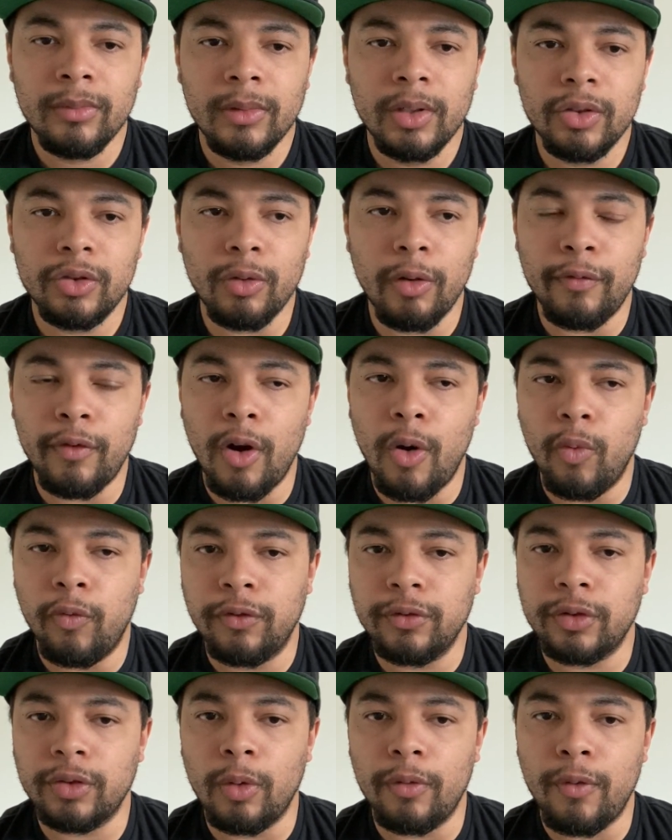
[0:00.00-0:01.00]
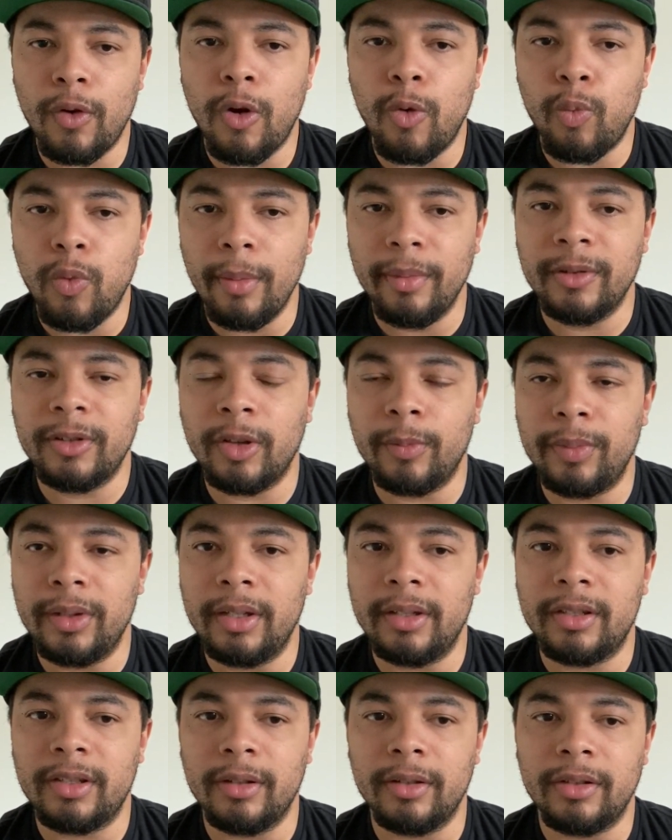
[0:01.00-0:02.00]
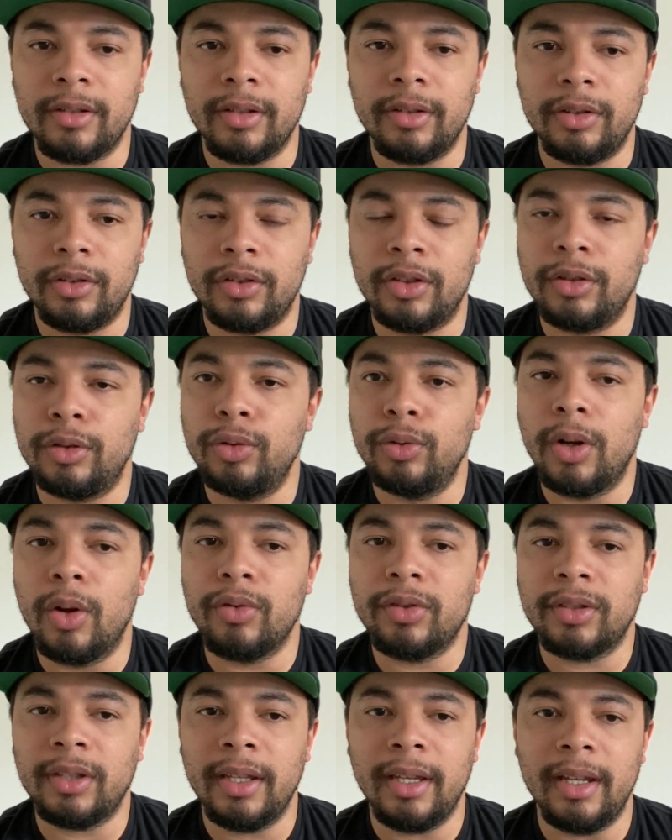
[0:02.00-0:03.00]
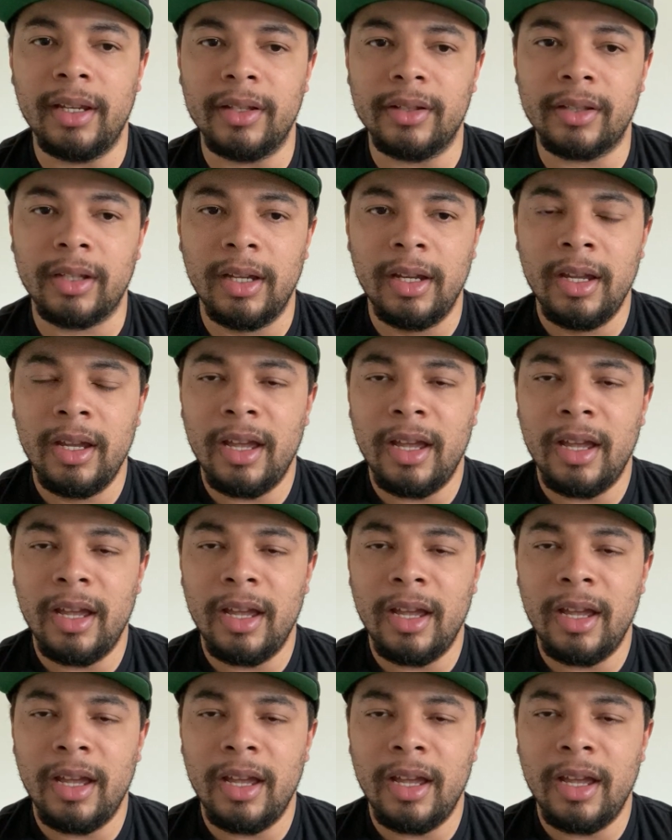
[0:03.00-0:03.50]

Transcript: so for a woman to do those things